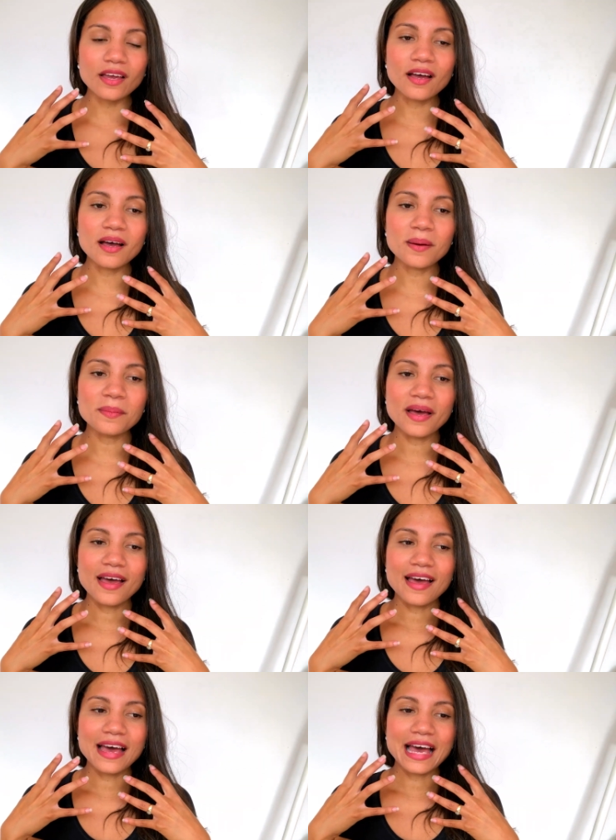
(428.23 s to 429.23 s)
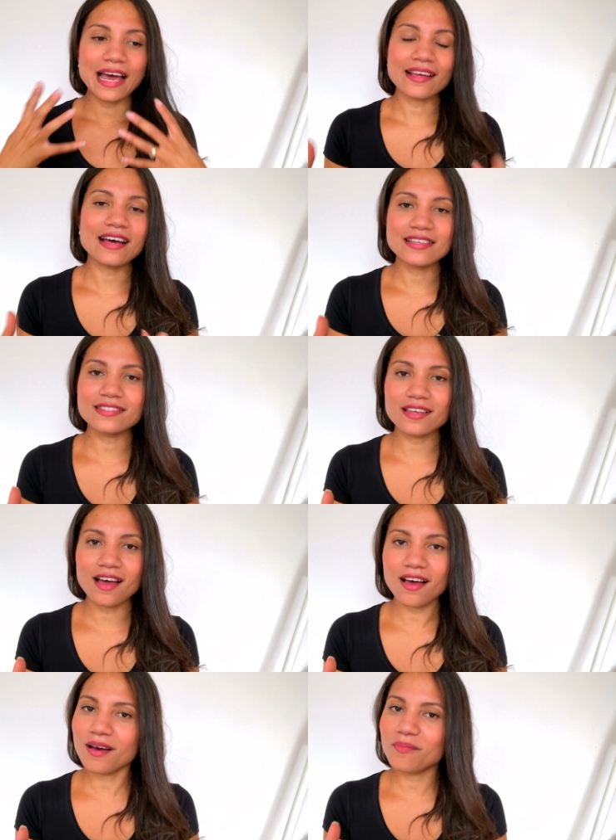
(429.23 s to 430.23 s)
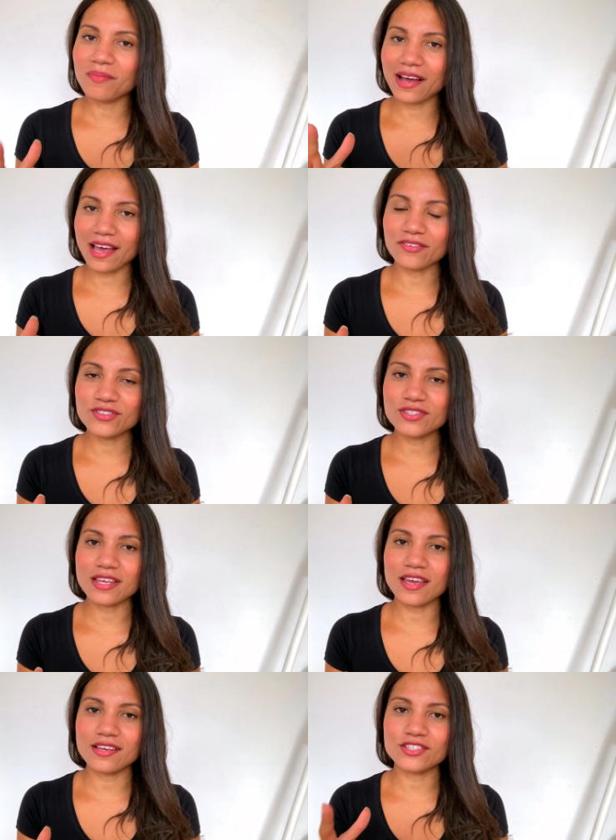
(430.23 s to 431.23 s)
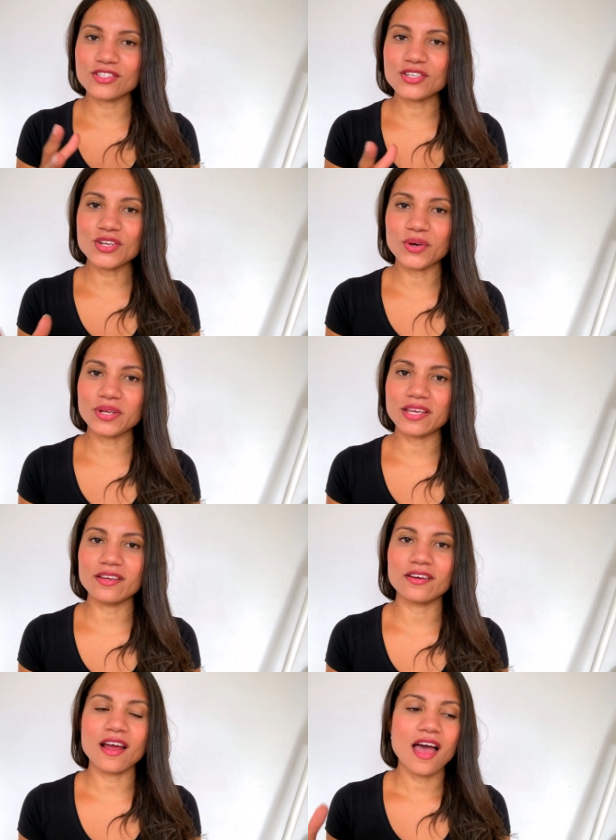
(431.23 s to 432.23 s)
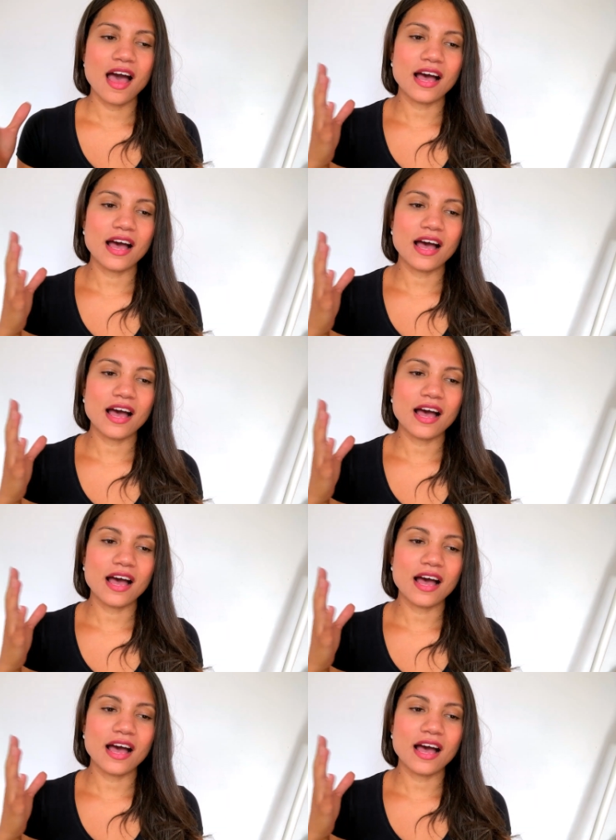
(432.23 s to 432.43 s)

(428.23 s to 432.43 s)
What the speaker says: And guys, I have to say, just a note here,